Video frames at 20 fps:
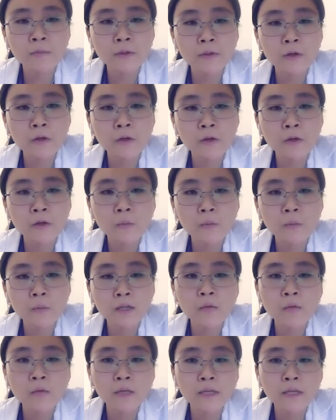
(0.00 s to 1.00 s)
the
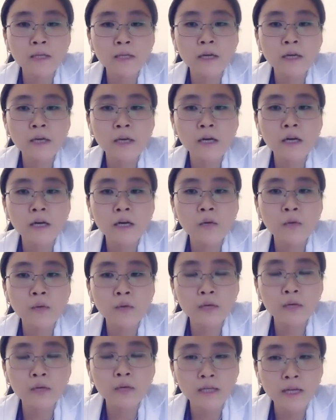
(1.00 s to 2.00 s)
opening, we
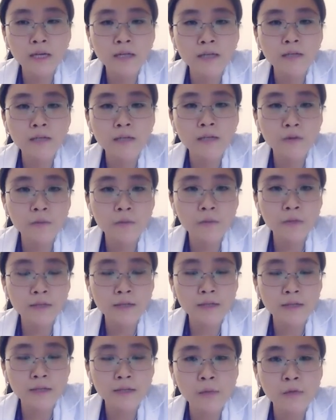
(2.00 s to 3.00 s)
collect their blood
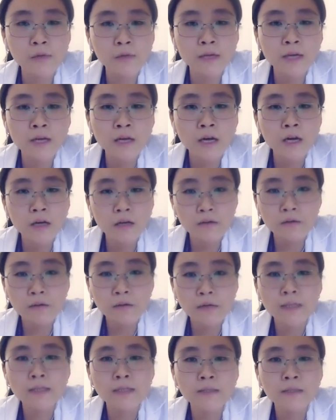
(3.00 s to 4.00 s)
samples. On the
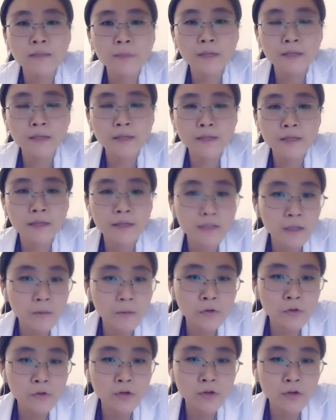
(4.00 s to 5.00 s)
right is basically a
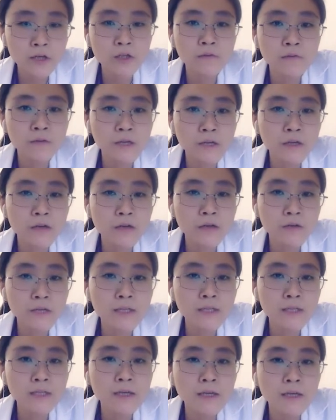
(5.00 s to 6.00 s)
demonstration of
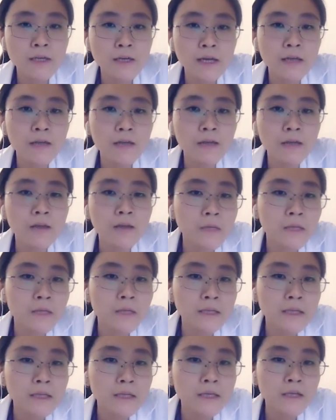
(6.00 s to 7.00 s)
increased
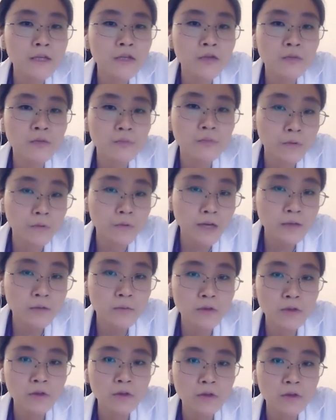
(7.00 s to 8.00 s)
gadolinium leakage as a
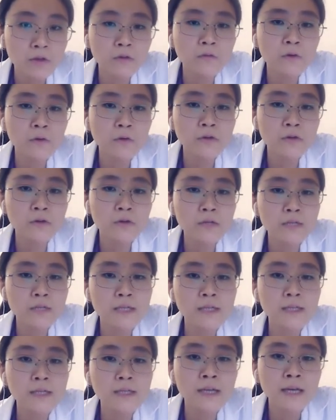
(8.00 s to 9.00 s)
result of focused
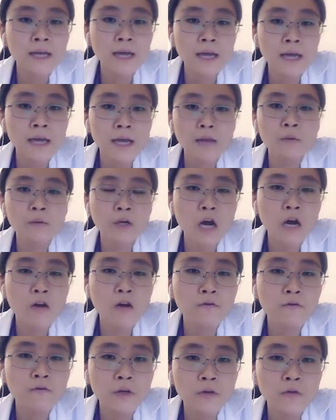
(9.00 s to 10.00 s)
ultrasound, and the
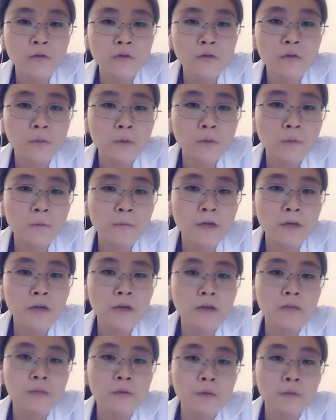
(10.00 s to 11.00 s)
recovery of the blood-brain
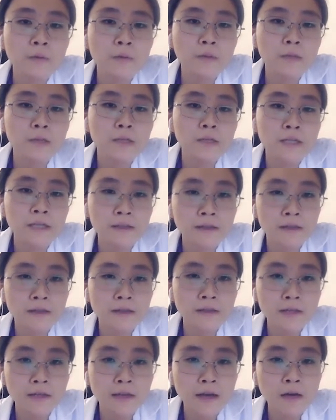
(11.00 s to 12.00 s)
barrier permeability the
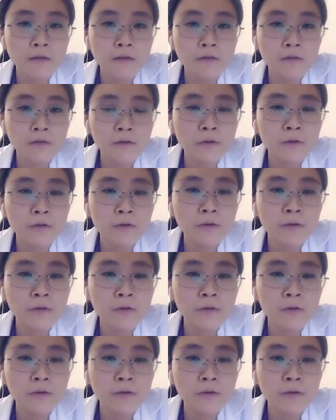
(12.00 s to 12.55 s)
day after.